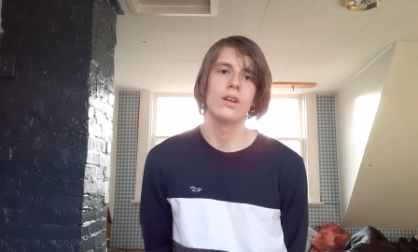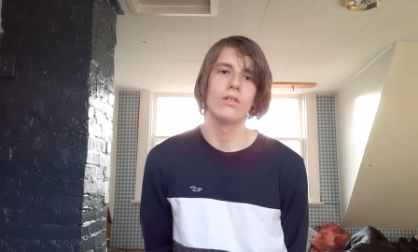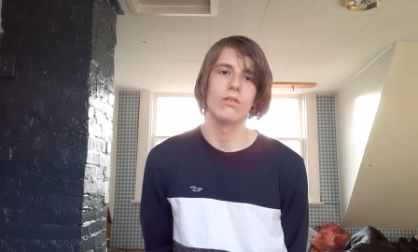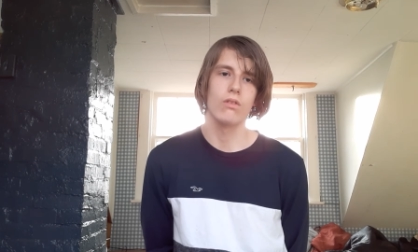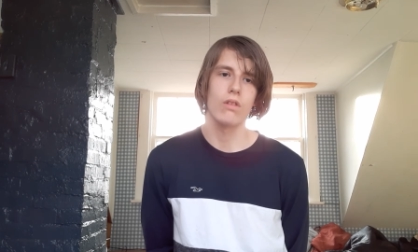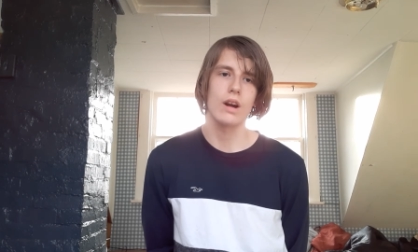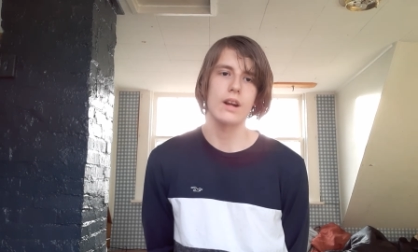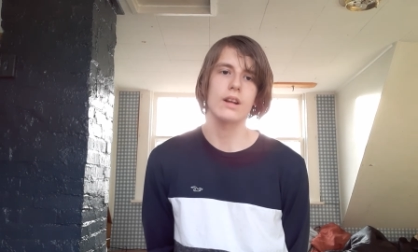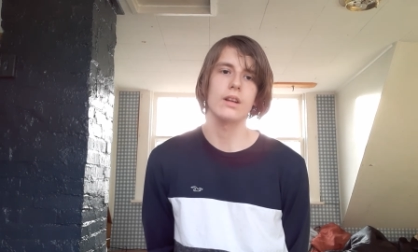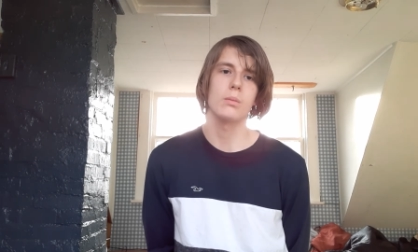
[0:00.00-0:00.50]

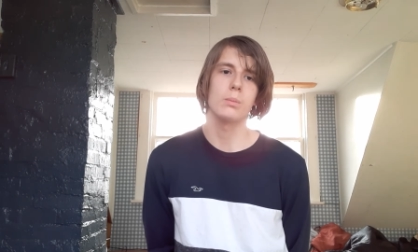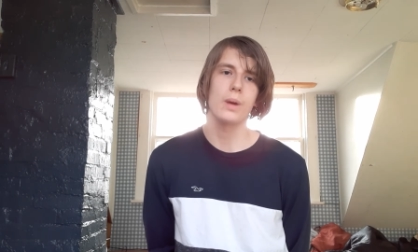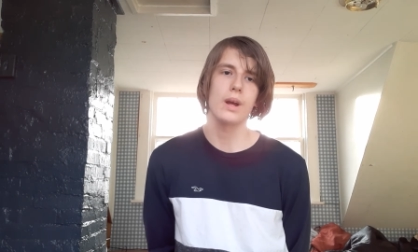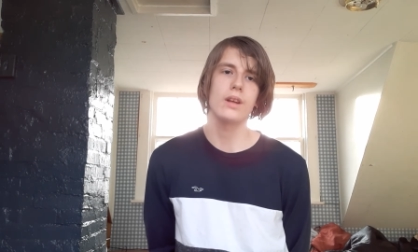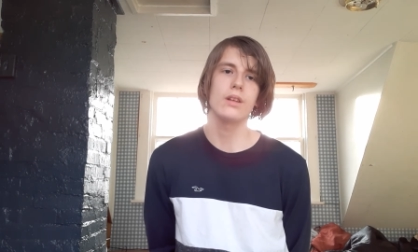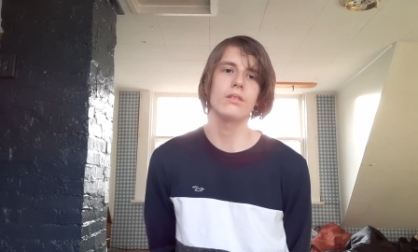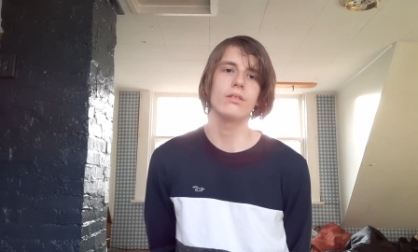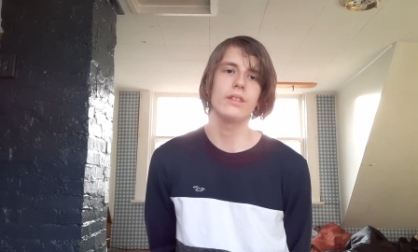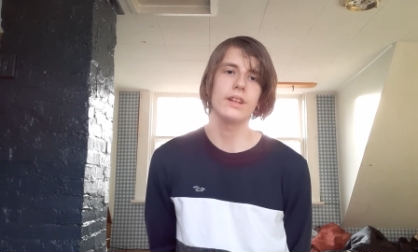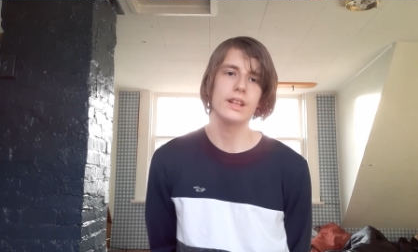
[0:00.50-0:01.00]

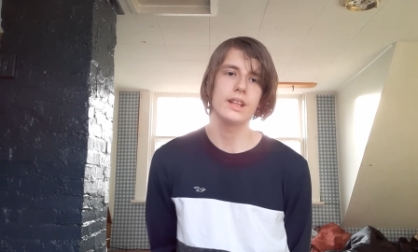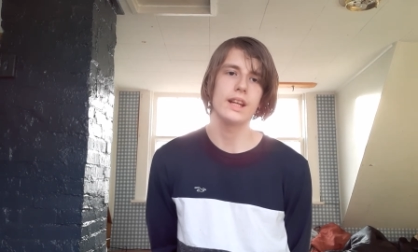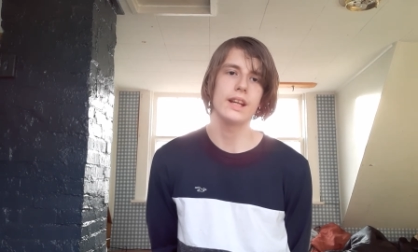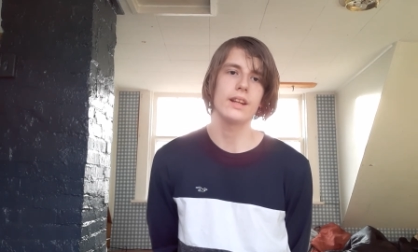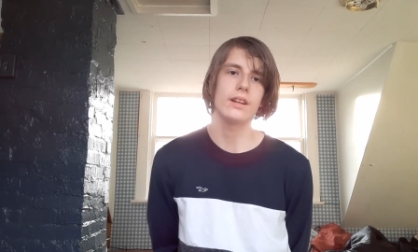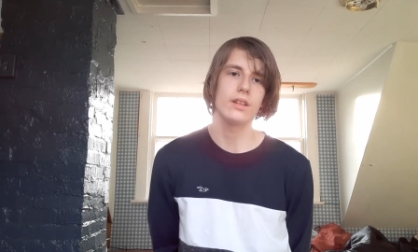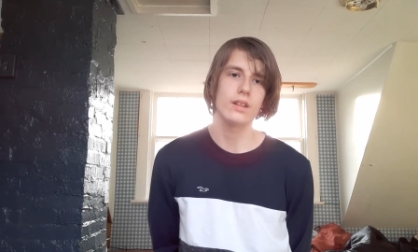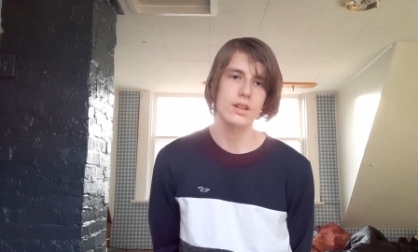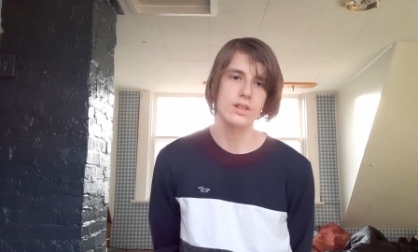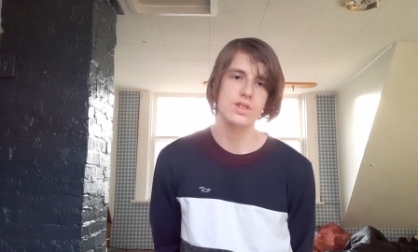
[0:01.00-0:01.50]
recommend we
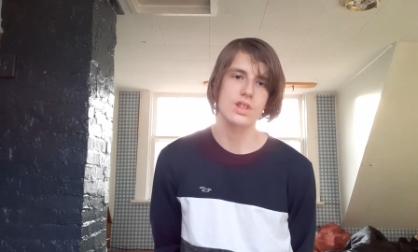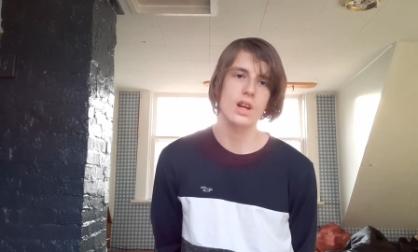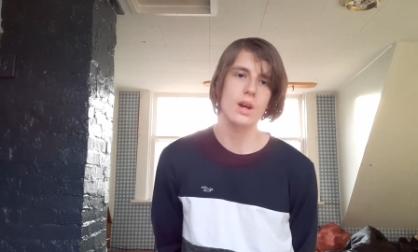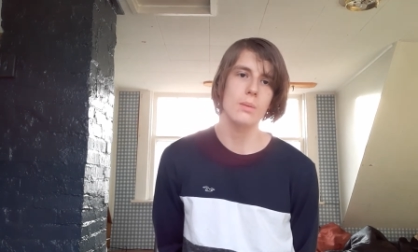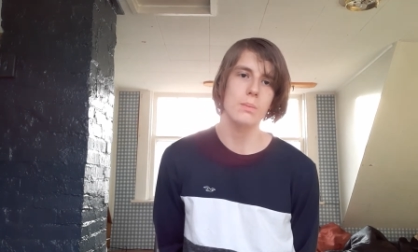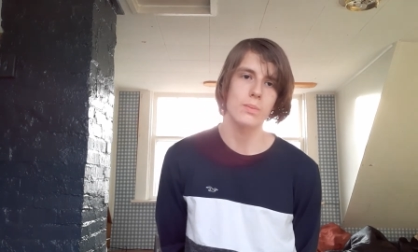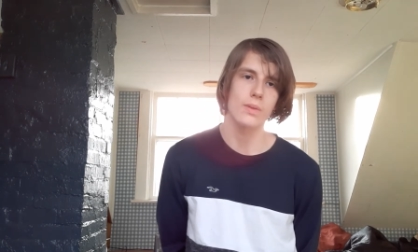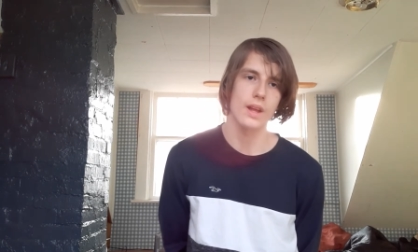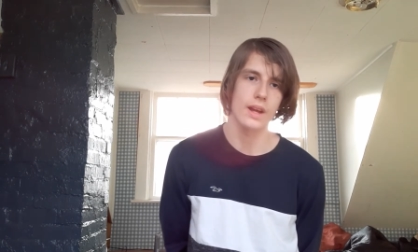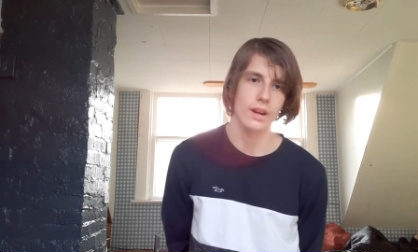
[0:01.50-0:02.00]
getting us
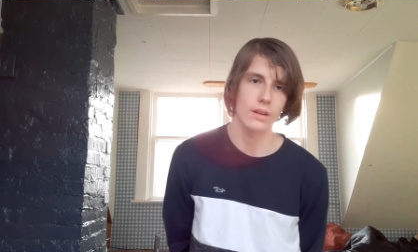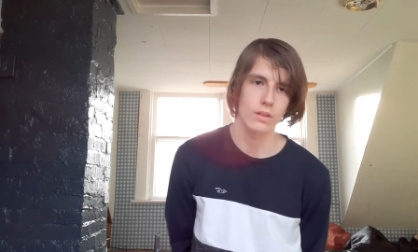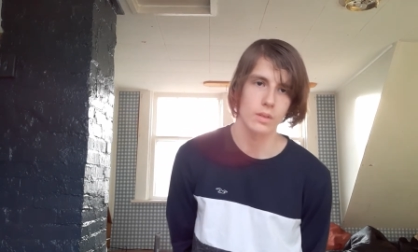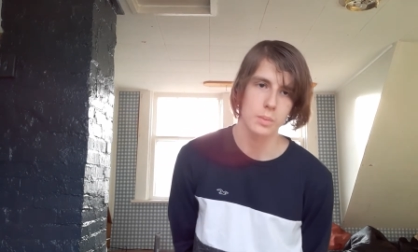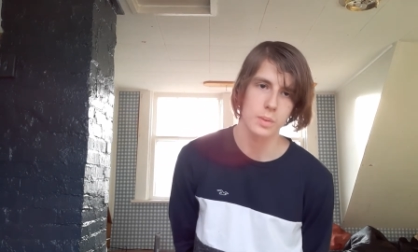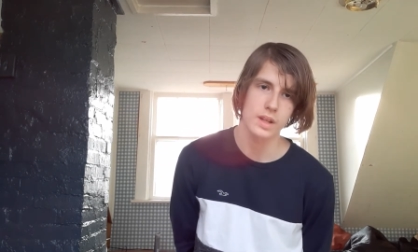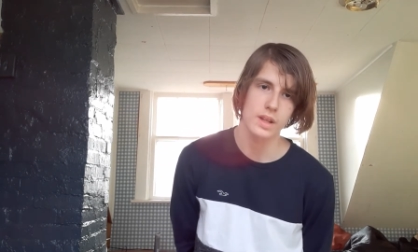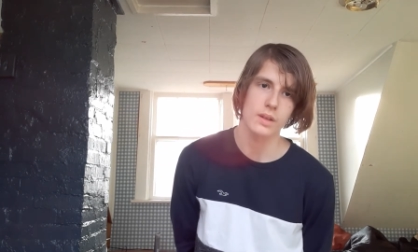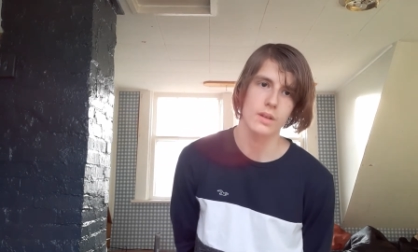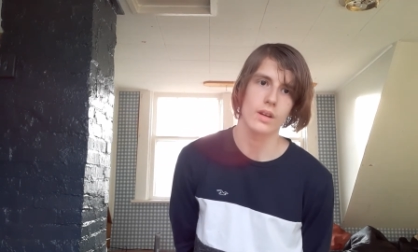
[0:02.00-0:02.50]
up there
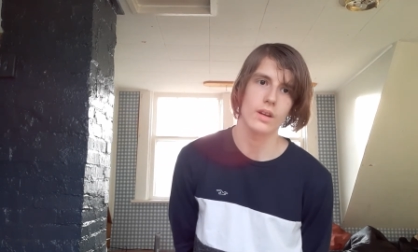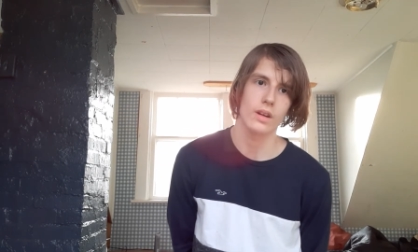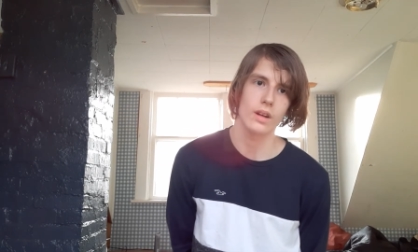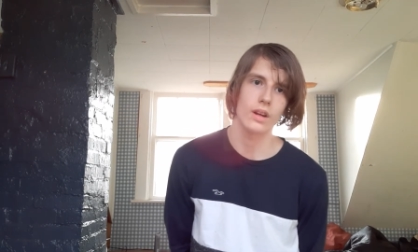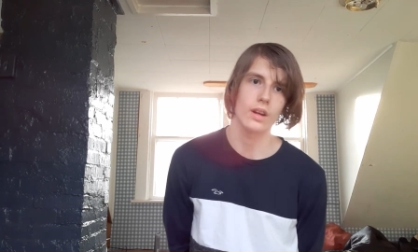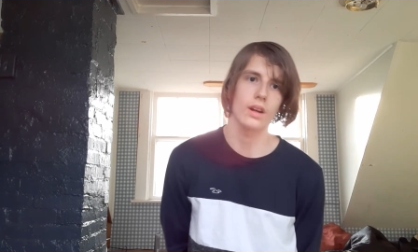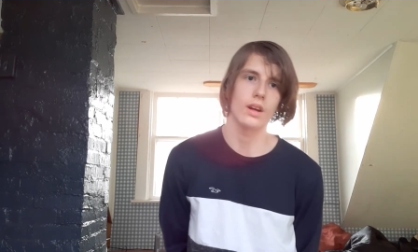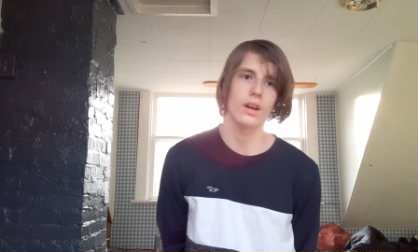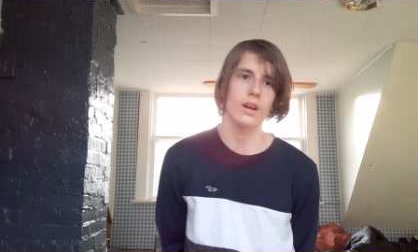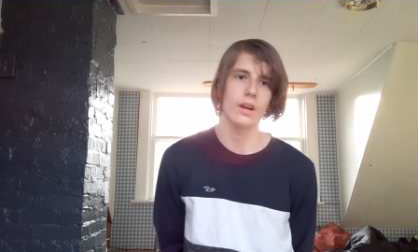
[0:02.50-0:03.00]
would be
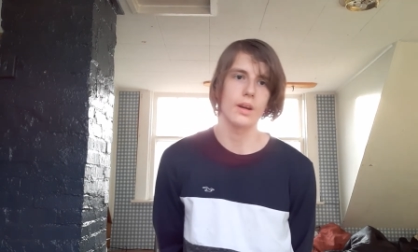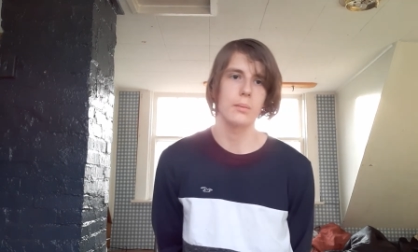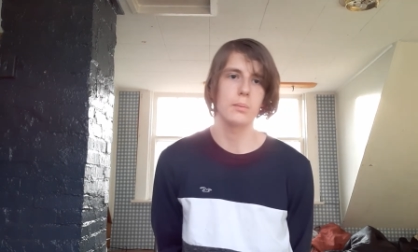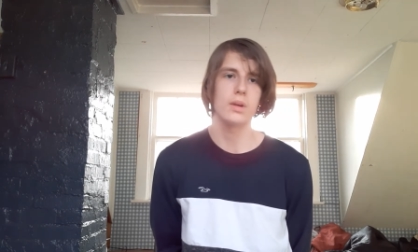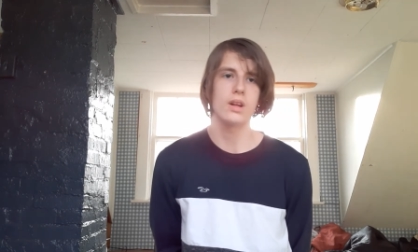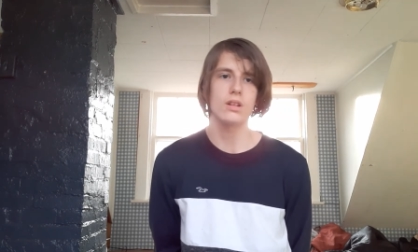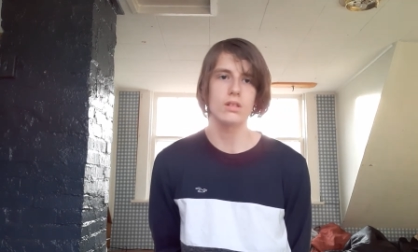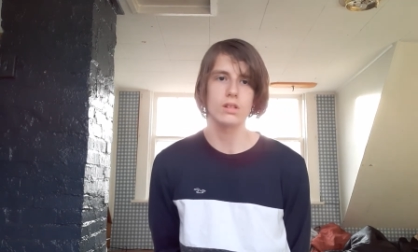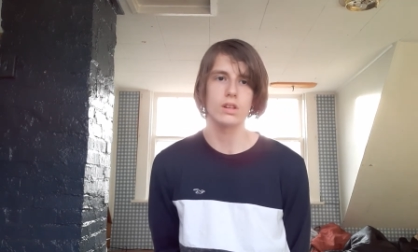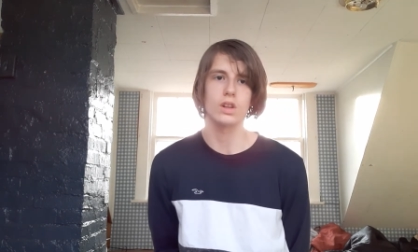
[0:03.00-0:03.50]
a
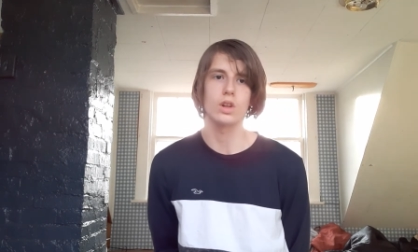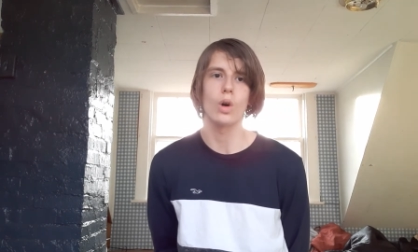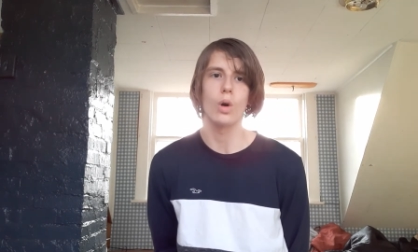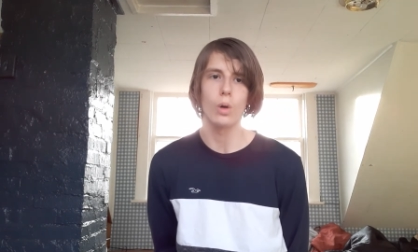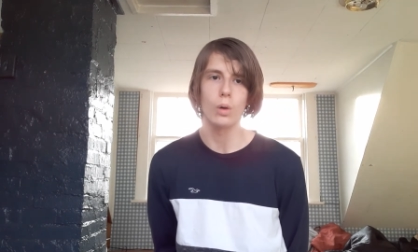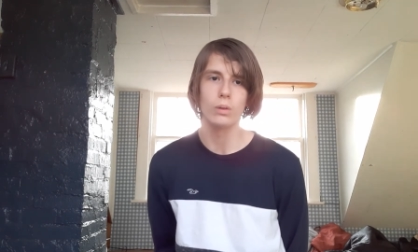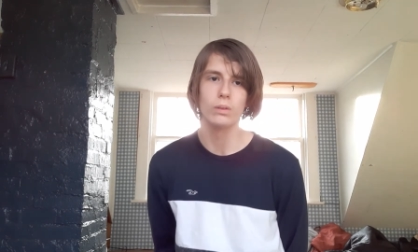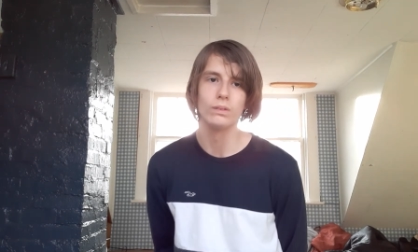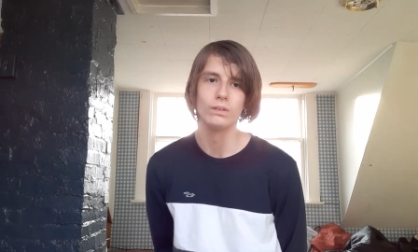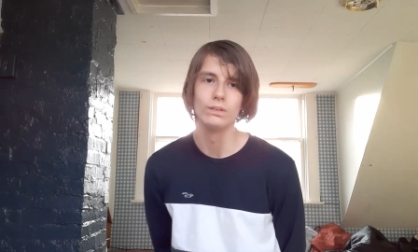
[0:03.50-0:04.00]

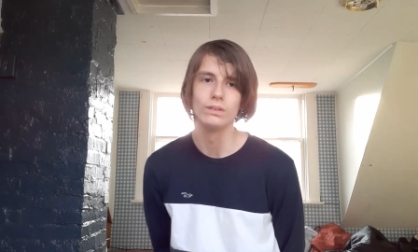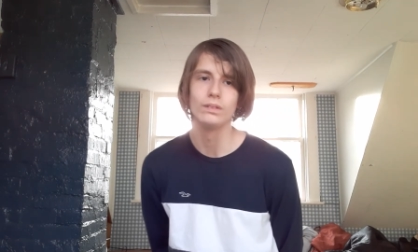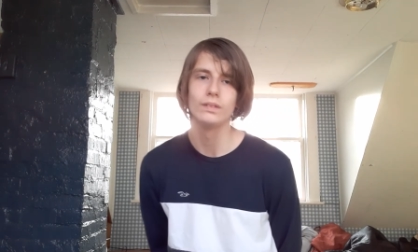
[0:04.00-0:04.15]
miracle.